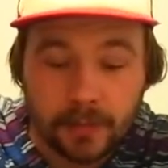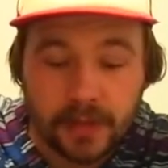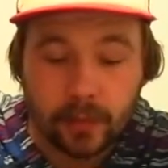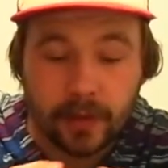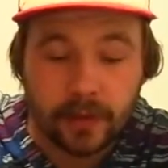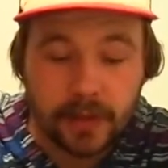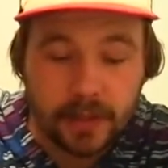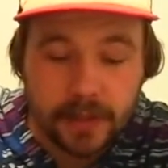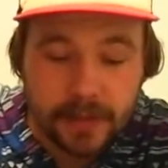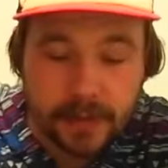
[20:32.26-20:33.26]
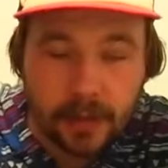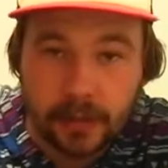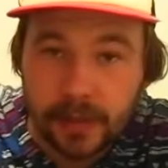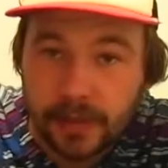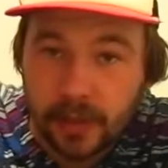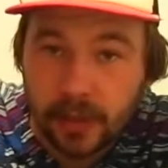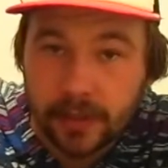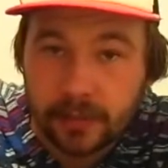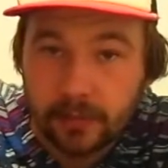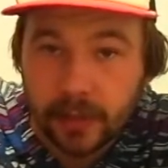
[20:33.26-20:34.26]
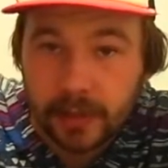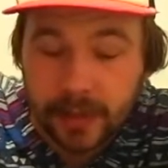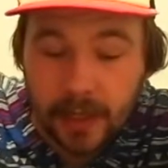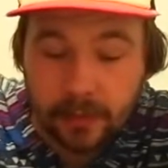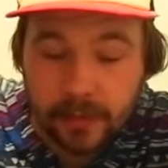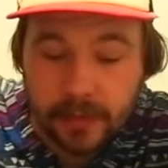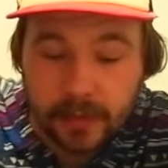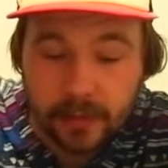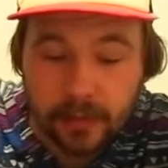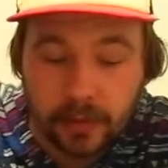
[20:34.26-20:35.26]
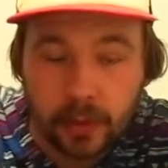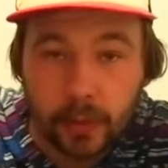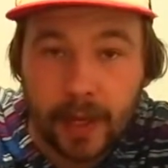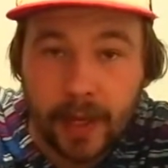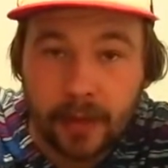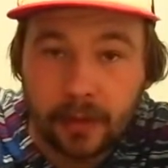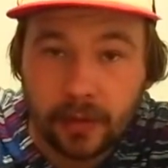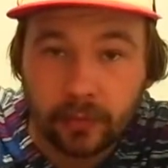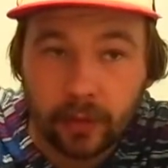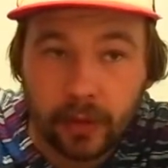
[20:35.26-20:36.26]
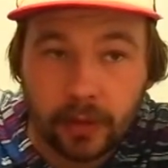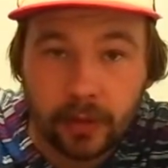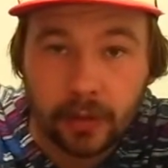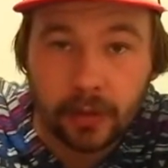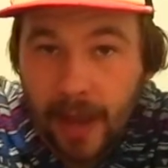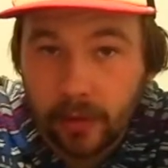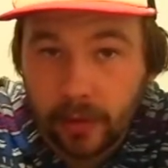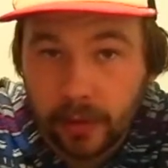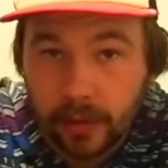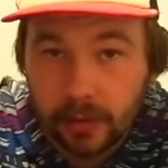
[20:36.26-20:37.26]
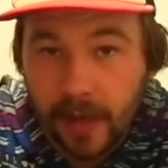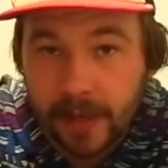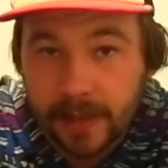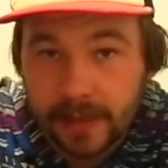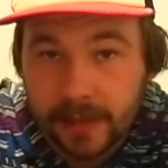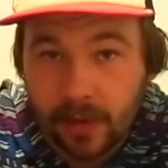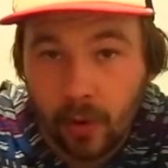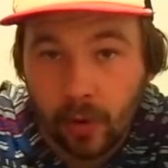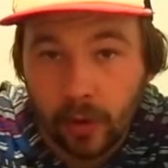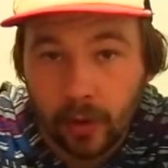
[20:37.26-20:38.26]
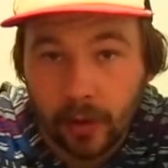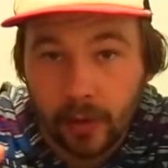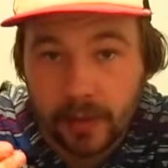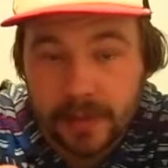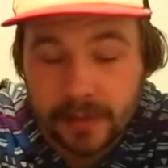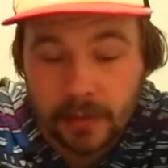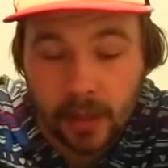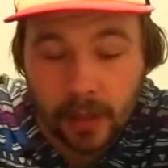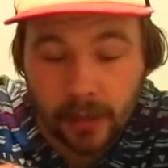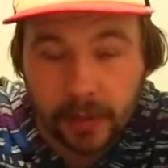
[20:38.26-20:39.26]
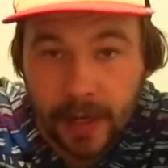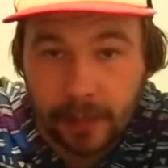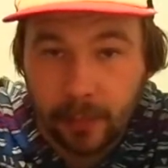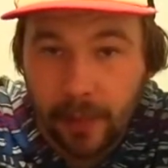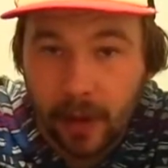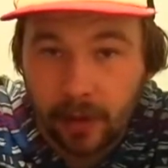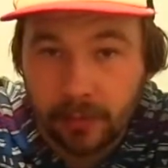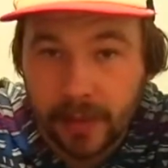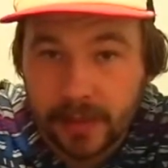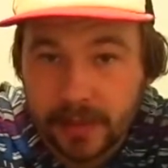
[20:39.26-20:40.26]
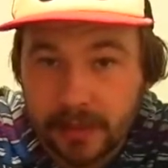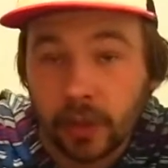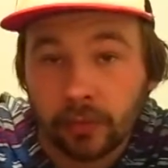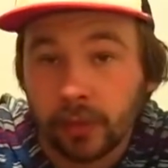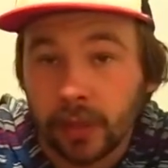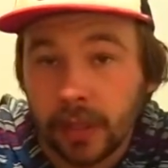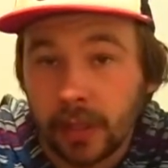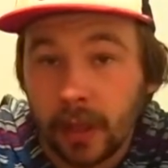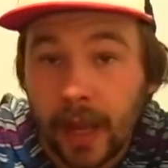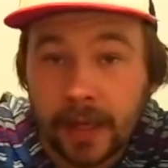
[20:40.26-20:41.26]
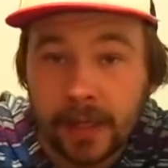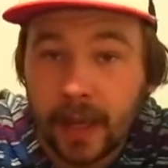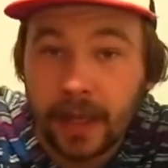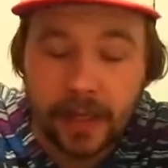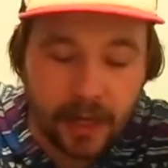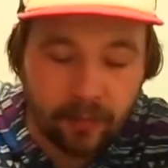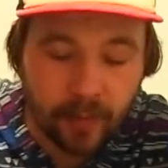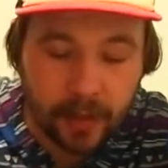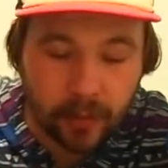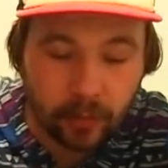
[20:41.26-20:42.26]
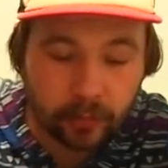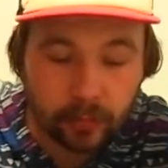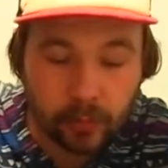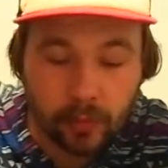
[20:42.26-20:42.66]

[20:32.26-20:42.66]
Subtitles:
So with these DSLRs and mirrorless cameras, you can run powered mics or camera powered mics. You can run any kind of mic will